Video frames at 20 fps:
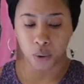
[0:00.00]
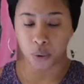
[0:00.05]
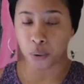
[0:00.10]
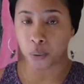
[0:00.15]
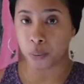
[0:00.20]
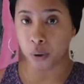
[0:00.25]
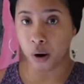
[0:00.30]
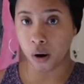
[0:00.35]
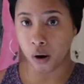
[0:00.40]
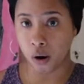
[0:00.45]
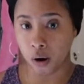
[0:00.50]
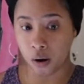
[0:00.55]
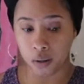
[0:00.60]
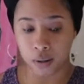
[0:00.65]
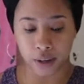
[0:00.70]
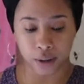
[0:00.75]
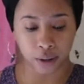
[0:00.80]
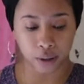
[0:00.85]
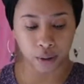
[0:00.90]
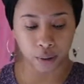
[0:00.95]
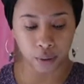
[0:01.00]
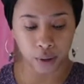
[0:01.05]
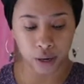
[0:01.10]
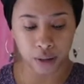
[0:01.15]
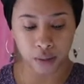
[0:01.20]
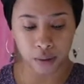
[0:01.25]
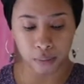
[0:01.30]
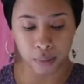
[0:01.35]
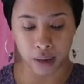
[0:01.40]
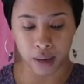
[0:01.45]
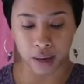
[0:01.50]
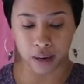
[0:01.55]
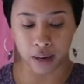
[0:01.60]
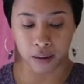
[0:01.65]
whom all, including the men,